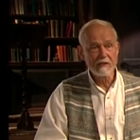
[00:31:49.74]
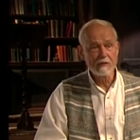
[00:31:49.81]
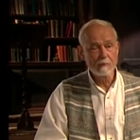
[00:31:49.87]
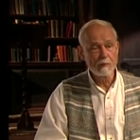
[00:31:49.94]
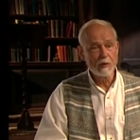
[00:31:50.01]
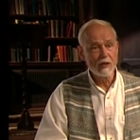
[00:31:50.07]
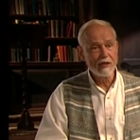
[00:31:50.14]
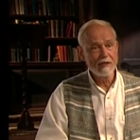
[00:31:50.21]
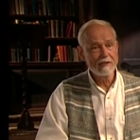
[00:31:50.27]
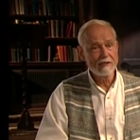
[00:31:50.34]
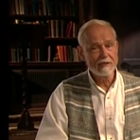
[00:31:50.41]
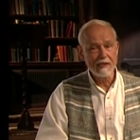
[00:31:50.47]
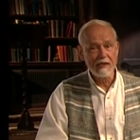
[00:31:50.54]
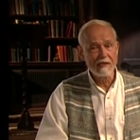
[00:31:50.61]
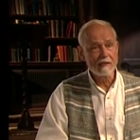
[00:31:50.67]

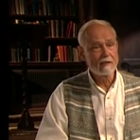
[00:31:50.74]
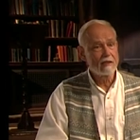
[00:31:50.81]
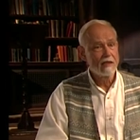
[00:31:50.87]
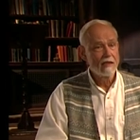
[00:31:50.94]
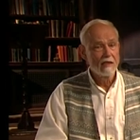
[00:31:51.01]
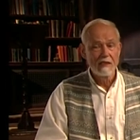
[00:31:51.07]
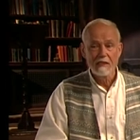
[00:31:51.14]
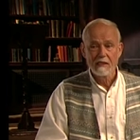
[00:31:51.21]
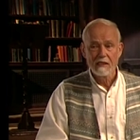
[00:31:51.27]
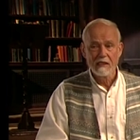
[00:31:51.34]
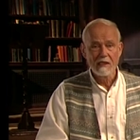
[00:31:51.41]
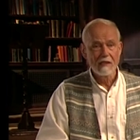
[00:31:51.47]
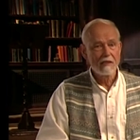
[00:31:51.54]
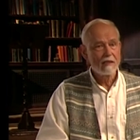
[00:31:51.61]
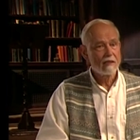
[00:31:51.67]
enterprise? And
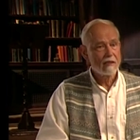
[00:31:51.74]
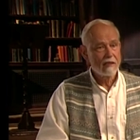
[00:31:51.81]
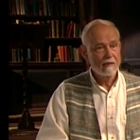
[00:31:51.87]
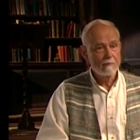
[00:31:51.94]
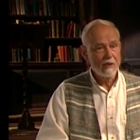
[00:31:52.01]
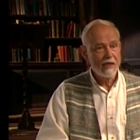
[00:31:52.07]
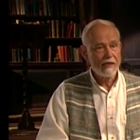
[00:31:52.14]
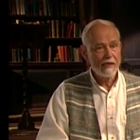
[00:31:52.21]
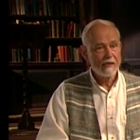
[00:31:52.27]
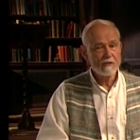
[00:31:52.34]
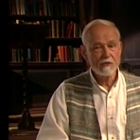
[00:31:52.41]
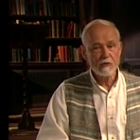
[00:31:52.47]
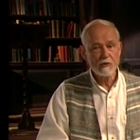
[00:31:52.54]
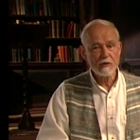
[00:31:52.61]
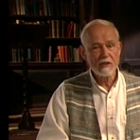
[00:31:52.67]
uh, the, my
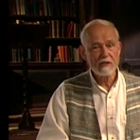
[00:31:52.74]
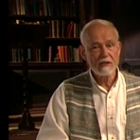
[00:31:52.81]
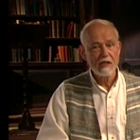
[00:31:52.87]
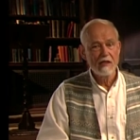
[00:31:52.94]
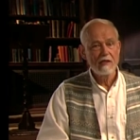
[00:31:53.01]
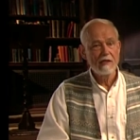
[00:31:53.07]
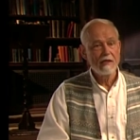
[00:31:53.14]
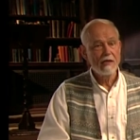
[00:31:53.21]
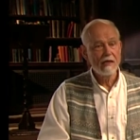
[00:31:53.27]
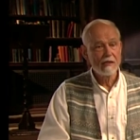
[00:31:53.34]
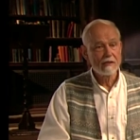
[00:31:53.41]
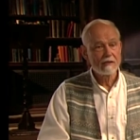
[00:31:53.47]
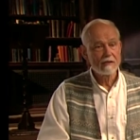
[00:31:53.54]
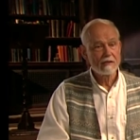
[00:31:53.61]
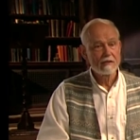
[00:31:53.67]
answer is
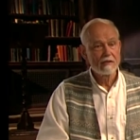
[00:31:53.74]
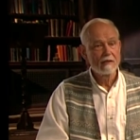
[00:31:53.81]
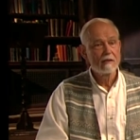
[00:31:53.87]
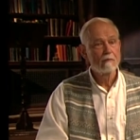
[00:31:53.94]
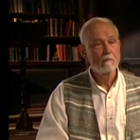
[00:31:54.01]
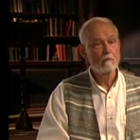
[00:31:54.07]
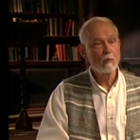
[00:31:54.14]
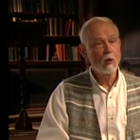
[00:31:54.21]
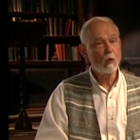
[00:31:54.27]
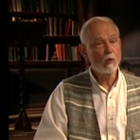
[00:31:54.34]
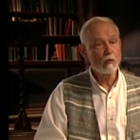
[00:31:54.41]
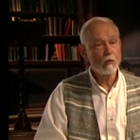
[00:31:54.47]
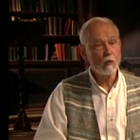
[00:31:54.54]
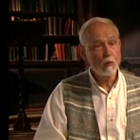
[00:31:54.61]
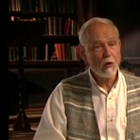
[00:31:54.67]
yes,
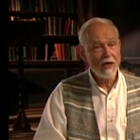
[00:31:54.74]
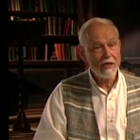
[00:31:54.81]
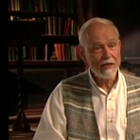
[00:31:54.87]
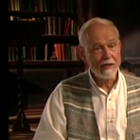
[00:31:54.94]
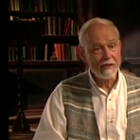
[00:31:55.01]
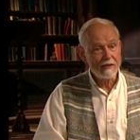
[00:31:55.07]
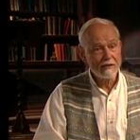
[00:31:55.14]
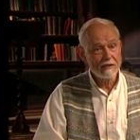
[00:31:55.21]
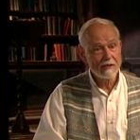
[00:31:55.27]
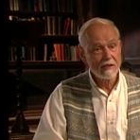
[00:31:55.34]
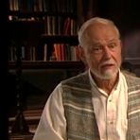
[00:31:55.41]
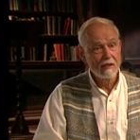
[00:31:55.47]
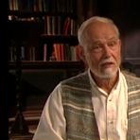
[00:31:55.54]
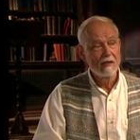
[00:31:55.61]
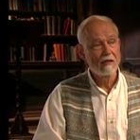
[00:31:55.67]
both ways.
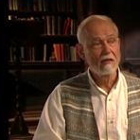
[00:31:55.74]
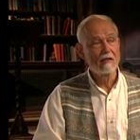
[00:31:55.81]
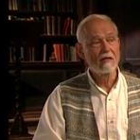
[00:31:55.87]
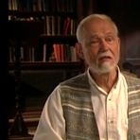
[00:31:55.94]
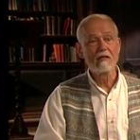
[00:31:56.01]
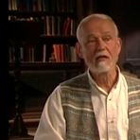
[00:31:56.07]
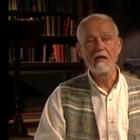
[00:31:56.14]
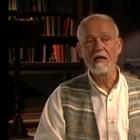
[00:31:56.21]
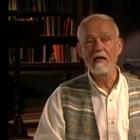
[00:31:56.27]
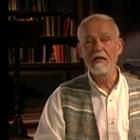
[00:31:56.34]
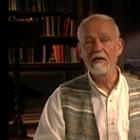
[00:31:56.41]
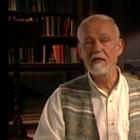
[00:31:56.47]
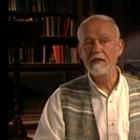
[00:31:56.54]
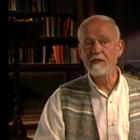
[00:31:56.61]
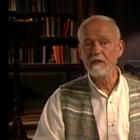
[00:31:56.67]
Uh,
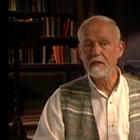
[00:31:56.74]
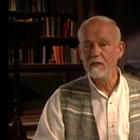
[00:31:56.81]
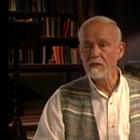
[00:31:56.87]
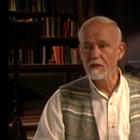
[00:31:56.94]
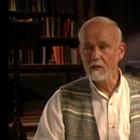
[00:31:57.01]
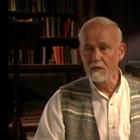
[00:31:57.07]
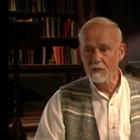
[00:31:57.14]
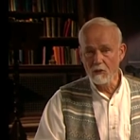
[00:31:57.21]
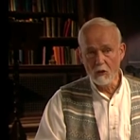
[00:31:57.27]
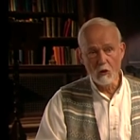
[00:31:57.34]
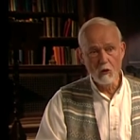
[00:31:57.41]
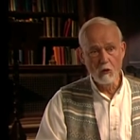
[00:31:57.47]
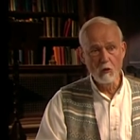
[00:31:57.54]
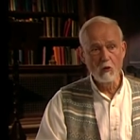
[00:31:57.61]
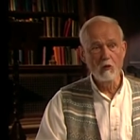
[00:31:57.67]
I
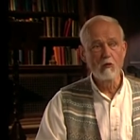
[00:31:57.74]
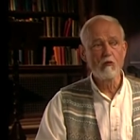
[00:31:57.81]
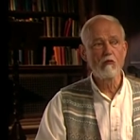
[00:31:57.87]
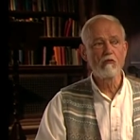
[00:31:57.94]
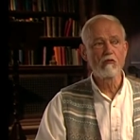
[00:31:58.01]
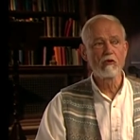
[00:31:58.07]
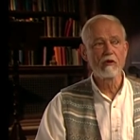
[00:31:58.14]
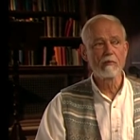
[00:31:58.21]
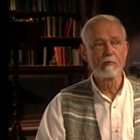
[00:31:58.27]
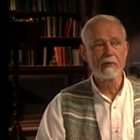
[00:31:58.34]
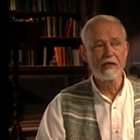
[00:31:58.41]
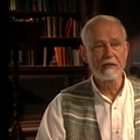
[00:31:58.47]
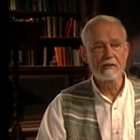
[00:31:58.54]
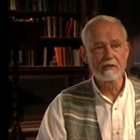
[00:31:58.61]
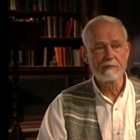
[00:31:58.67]
know from
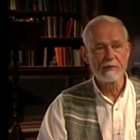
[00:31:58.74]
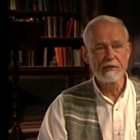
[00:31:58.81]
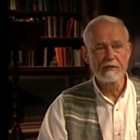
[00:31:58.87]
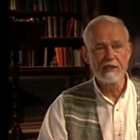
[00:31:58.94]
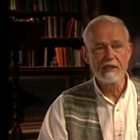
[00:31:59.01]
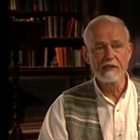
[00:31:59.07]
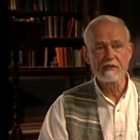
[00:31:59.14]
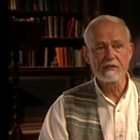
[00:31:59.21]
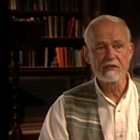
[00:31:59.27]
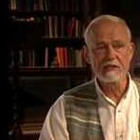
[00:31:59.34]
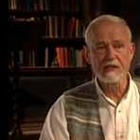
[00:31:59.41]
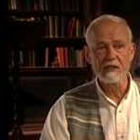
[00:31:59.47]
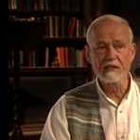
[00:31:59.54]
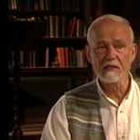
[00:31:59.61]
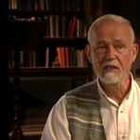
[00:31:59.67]

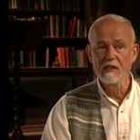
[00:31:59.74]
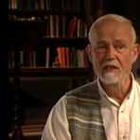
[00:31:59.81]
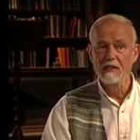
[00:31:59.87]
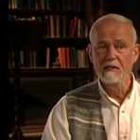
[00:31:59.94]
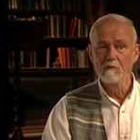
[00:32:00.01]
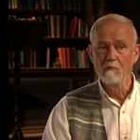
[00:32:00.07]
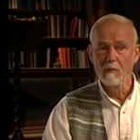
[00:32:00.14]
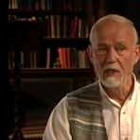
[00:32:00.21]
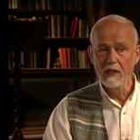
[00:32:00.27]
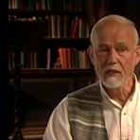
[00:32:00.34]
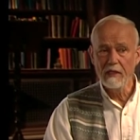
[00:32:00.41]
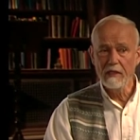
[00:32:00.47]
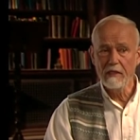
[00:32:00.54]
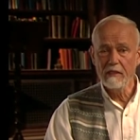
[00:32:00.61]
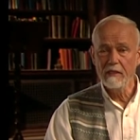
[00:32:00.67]
experience that
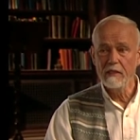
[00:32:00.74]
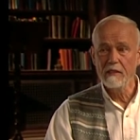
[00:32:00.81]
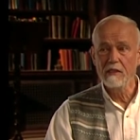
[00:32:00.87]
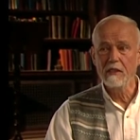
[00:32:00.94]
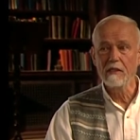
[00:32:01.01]
my